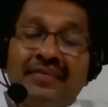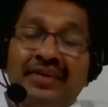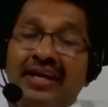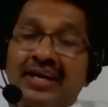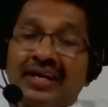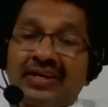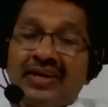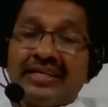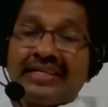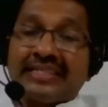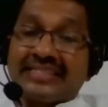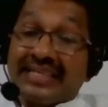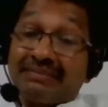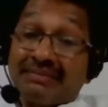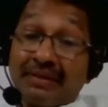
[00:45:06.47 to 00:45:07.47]
we are not
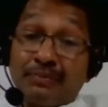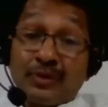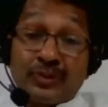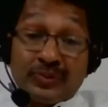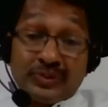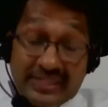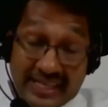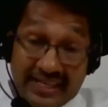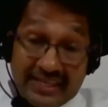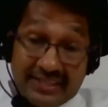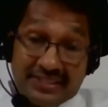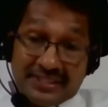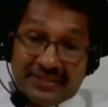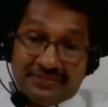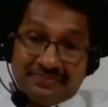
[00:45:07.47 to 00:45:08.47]
susceptible to
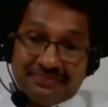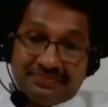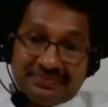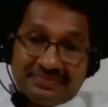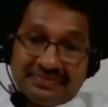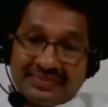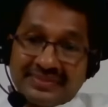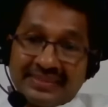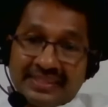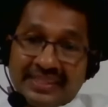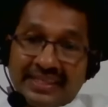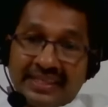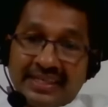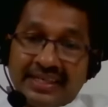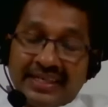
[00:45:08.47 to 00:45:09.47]
change.
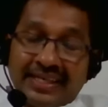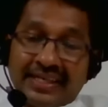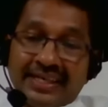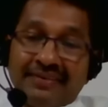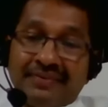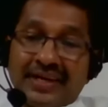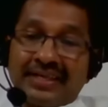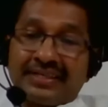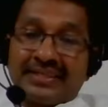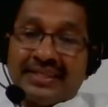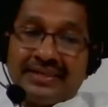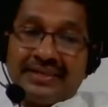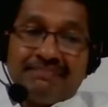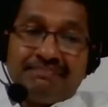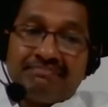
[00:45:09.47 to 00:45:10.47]
In fact,
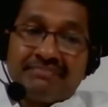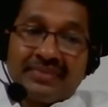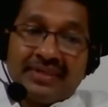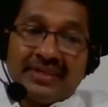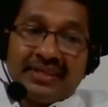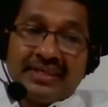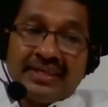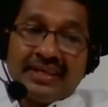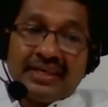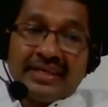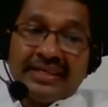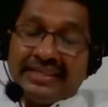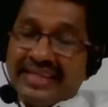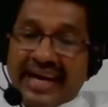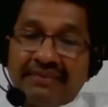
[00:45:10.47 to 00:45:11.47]

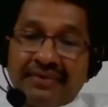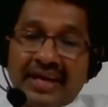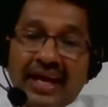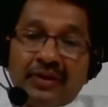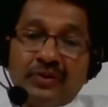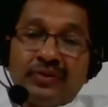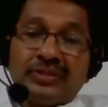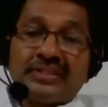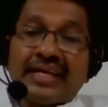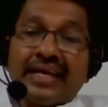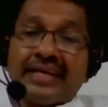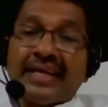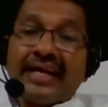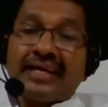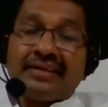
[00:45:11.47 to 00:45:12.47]
in that way, I would
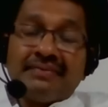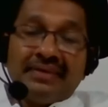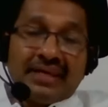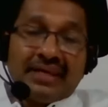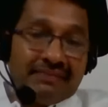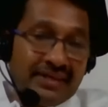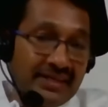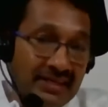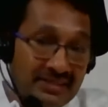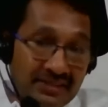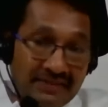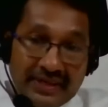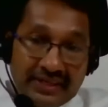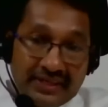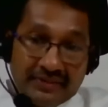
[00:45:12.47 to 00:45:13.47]
say that we are very
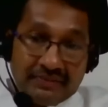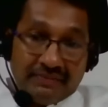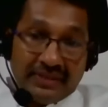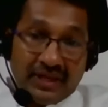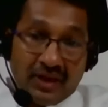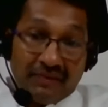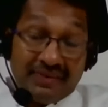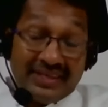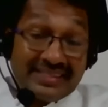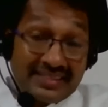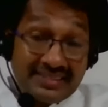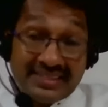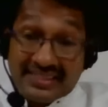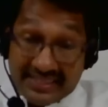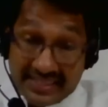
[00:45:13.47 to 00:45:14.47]
conservative. We always
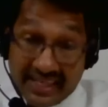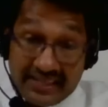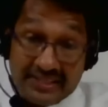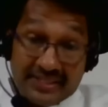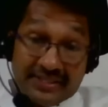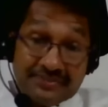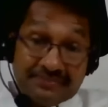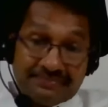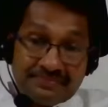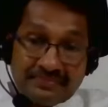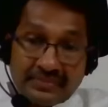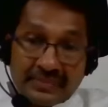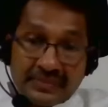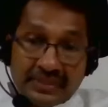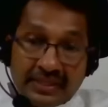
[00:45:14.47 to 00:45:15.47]
resist change.
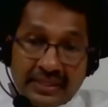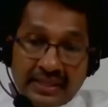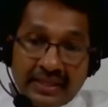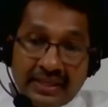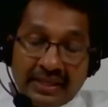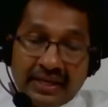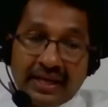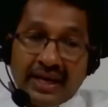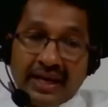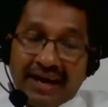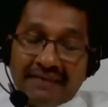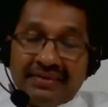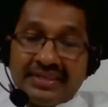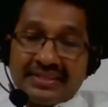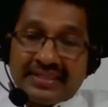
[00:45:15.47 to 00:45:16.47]

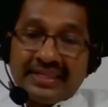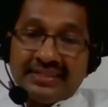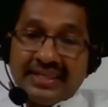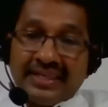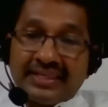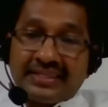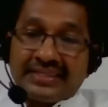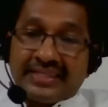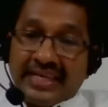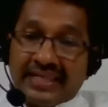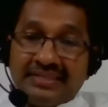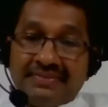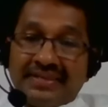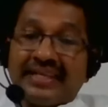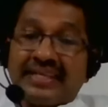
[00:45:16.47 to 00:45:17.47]
Having said that,
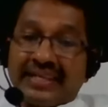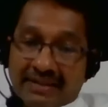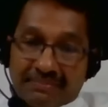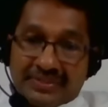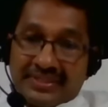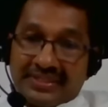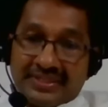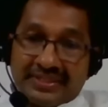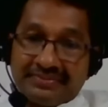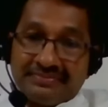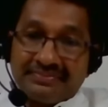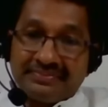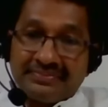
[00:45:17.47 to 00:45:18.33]
change when it comes,